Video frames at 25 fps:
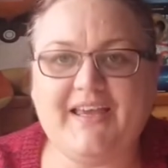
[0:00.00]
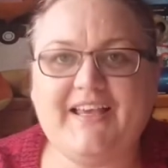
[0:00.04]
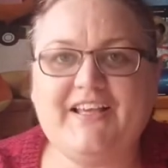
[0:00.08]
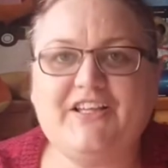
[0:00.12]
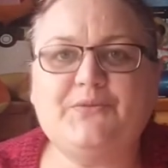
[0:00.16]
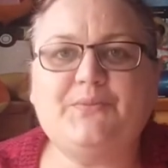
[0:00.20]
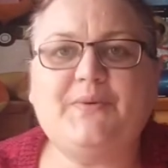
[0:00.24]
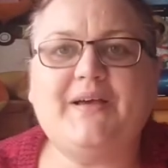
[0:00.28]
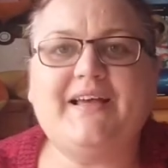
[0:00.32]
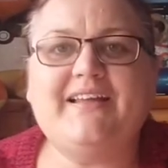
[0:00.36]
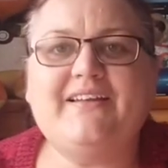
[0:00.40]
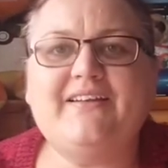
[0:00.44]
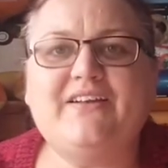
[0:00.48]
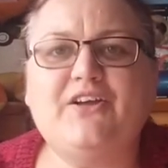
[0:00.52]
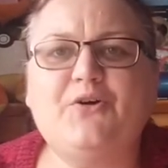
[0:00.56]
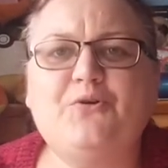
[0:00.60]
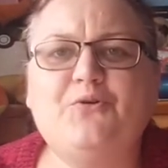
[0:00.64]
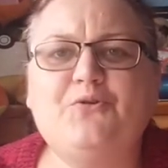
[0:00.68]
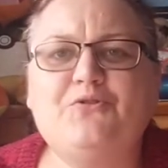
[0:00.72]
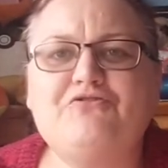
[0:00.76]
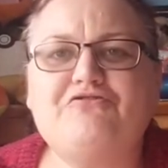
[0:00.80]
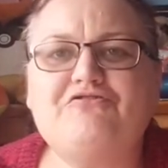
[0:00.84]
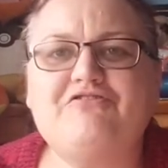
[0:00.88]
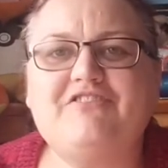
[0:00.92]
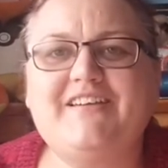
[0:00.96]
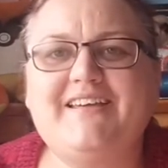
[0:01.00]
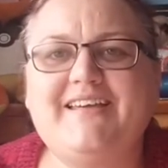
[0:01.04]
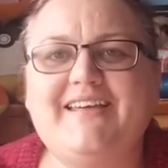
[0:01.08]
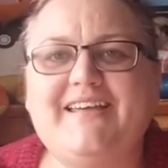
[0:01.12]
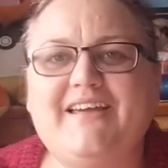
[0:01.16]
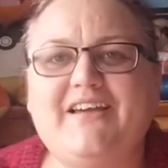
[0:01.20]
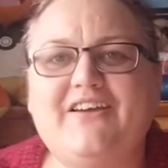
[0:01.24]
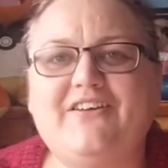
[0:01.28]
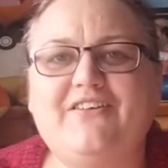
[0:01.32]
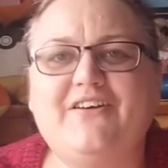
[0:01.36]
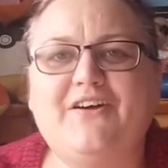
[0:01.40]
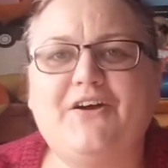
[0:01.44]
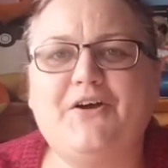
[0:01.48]
is when
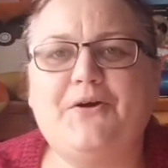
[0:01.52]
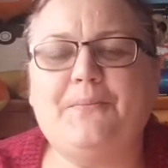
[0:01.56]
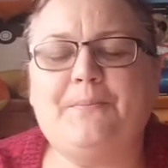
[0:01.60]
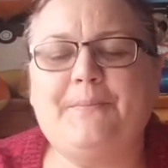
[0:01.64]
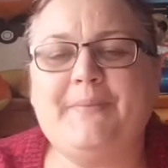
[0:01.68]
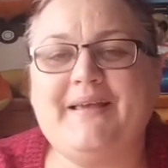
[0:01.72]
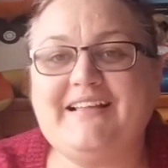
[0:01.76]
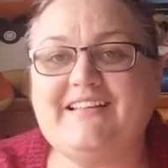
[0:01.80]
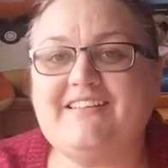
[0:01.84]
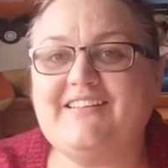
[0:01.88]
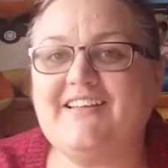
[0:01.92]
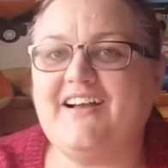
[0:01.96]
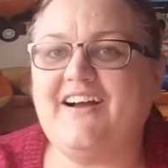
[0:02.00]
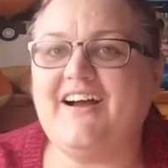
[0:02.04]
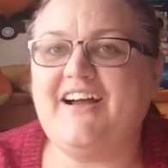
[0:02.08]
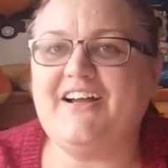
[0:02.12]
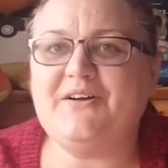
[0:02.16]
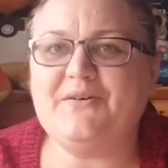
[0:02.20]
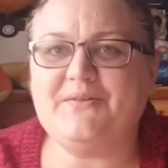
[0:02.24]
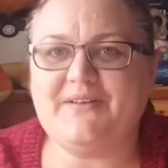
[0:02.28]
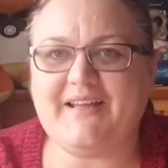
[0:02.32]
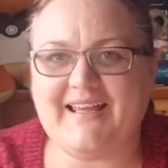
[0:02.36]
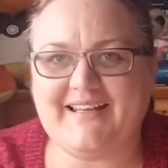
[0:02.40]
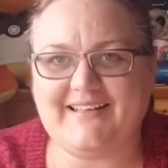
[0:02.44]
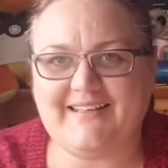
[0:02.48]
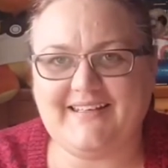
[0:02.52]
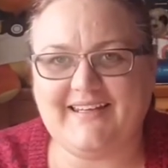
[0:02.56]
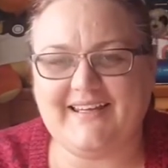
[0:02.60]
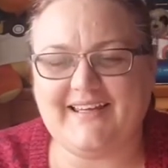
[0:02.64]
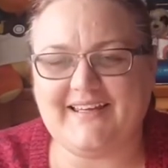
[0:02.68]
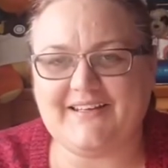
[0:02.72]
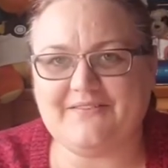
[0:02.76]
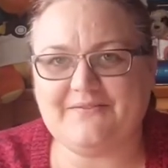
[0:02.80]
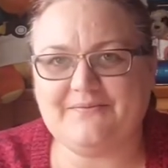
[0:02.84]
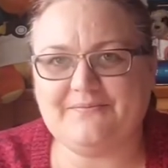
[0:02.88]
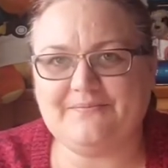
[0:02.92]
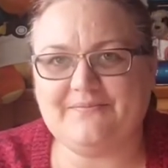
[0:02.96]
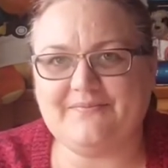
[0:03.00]
Audrey meets a guy called
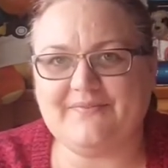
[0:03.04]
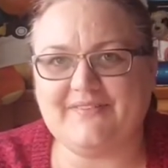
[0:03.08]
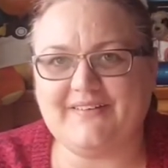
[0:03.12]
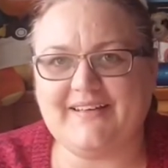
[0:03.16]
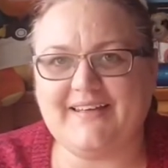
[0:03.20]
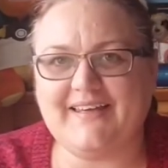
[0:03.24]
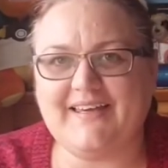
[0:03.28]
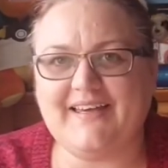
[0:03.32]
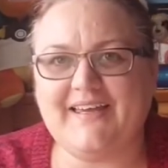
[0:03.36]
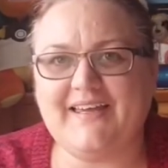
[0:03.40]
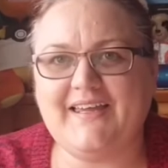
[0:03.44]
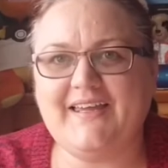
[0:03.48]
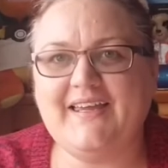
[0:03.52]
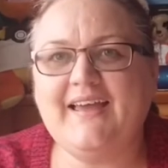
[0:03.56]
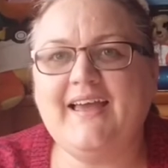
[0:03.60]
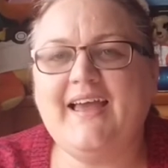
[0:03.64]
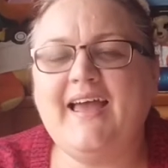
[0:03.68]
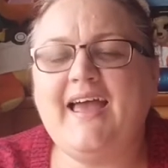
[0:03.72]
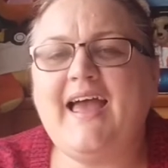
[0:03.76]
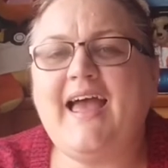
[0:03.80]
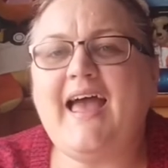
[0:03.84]
Etienne, okay?